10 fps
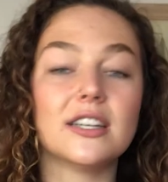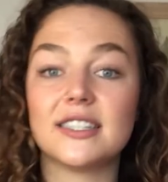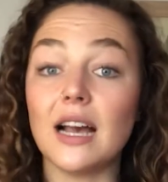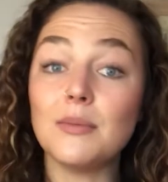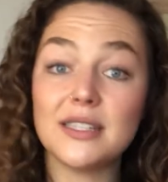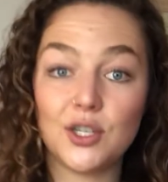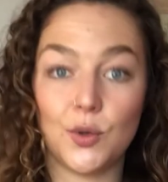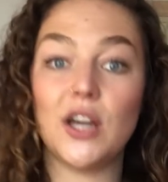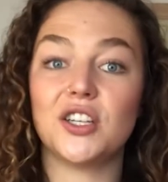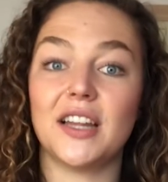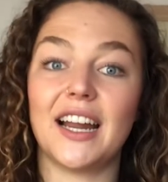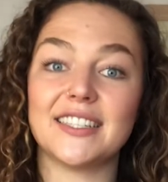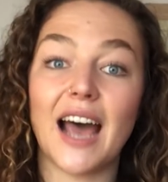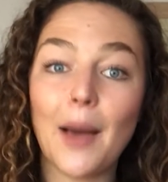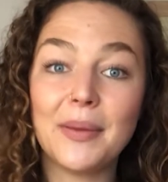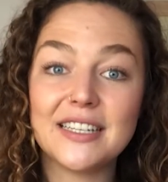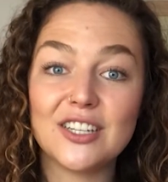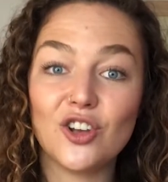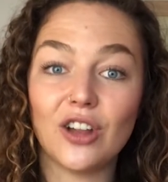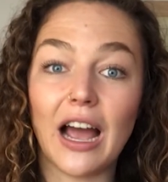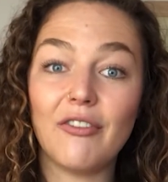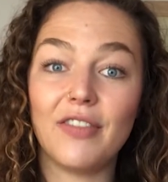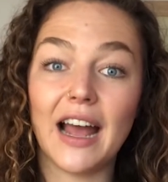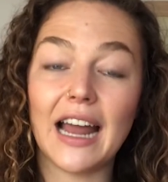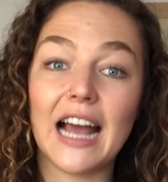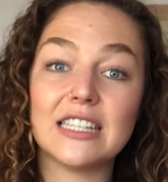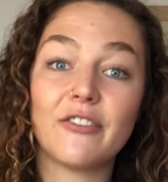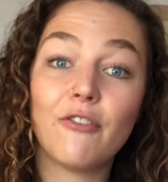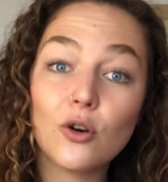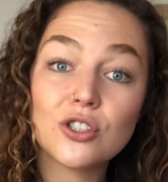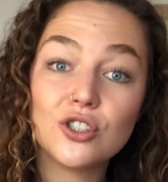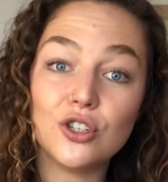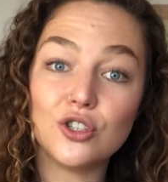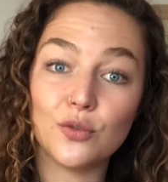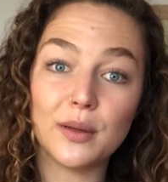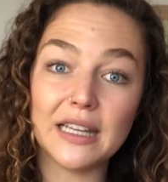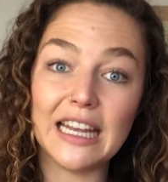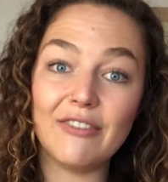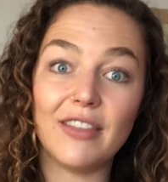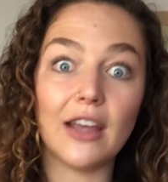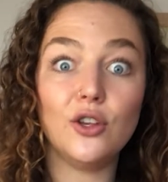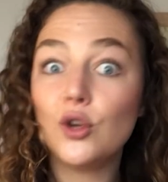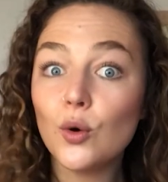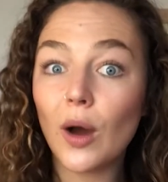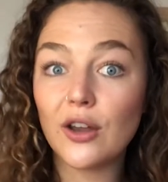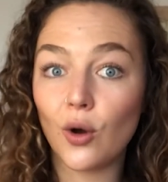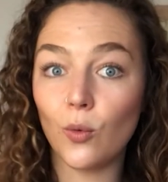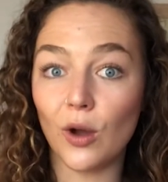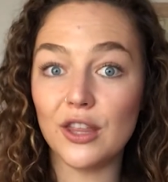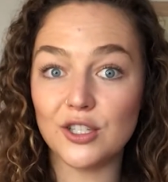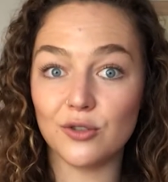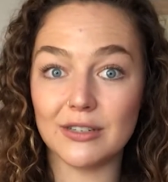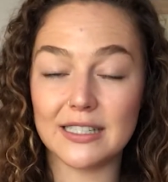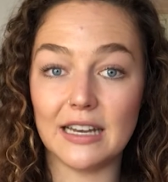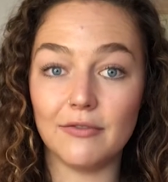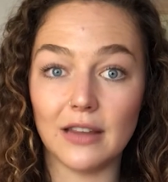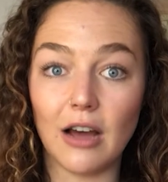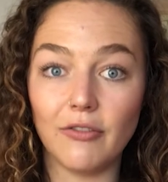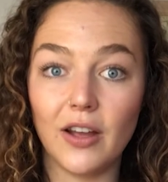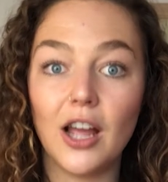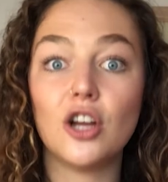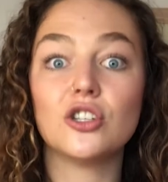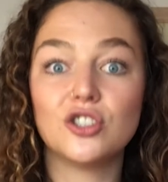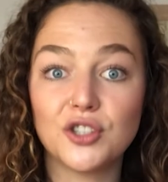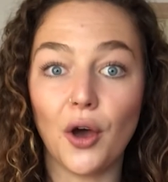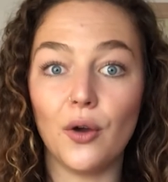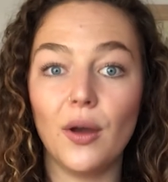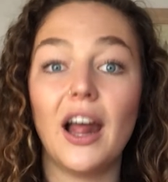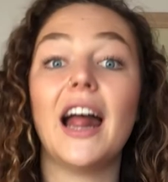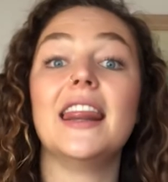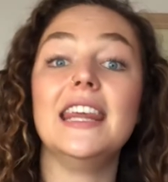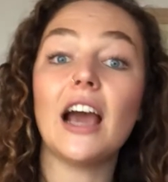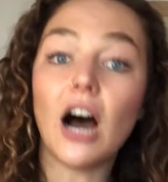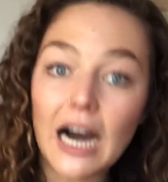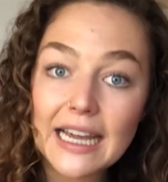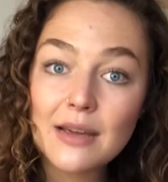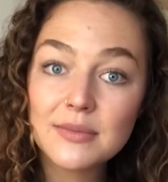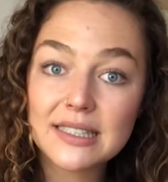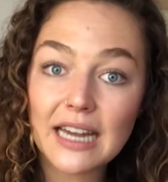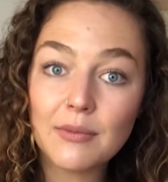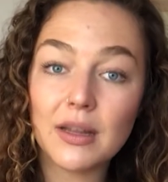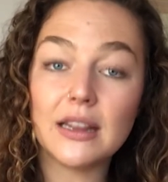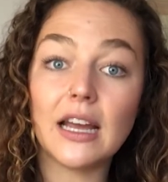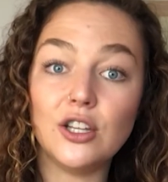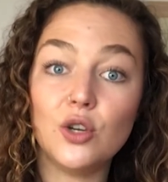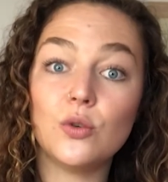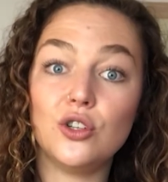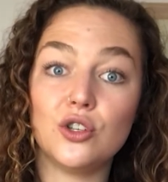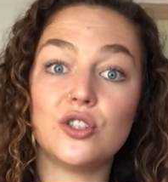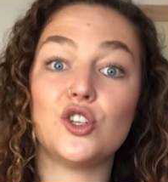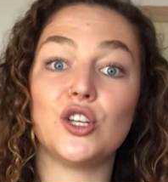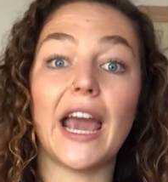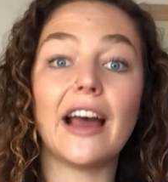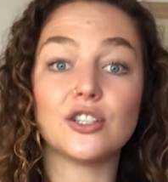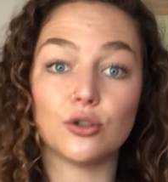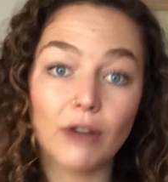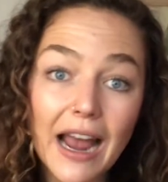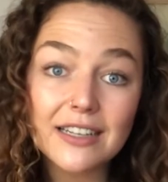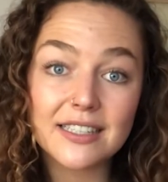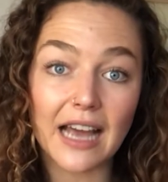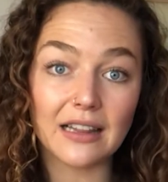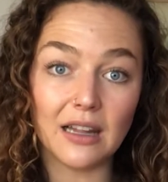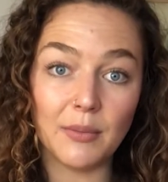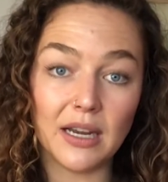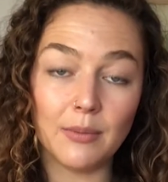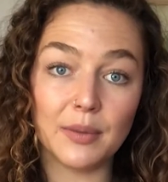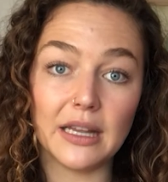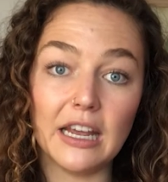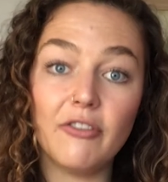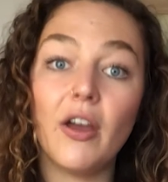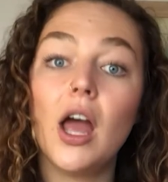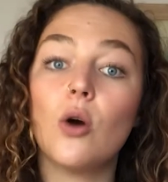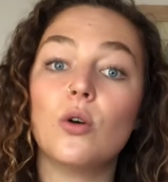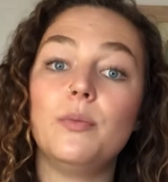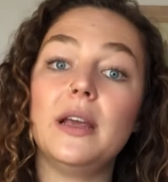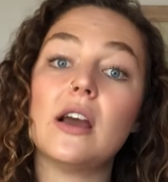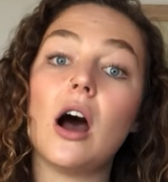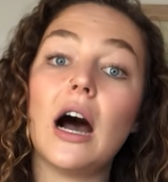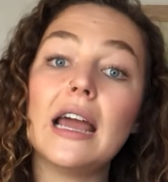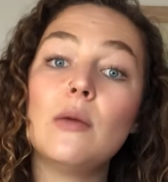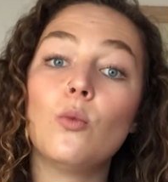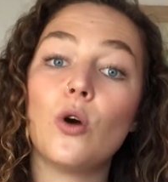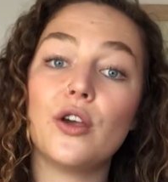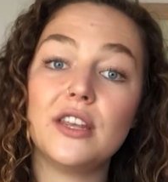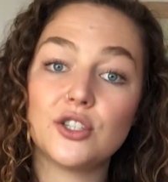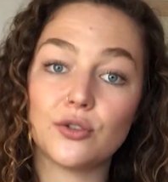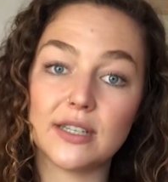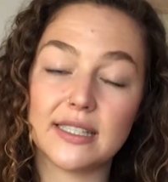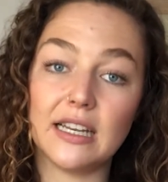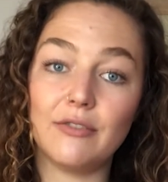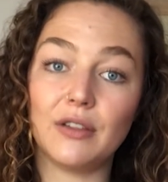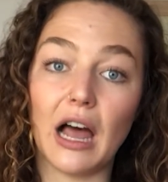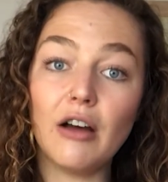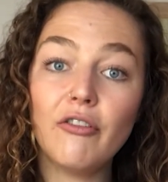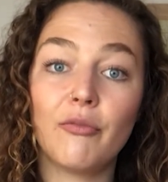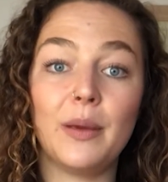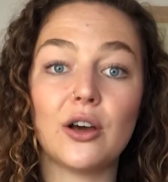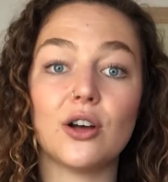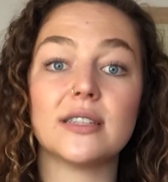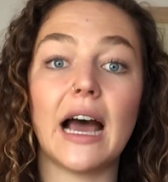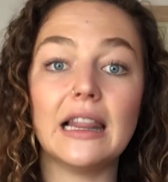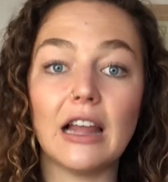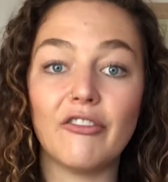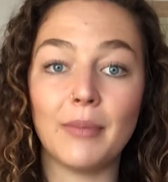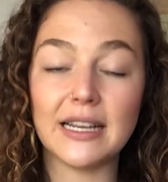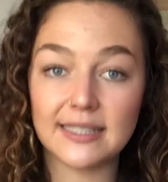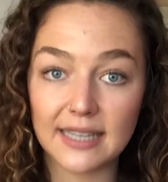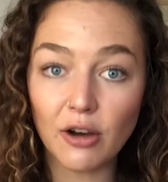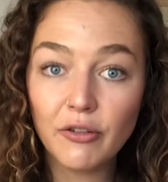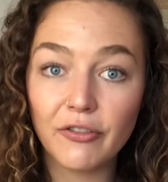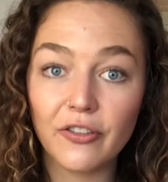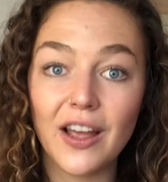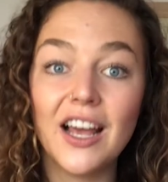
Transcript: some situation that has happened in your life that has forced you to believe that you are not worthy to receive love. So the I am statement that you would use to counteract that limiting belief would be I am worthy to receive love because I love myself,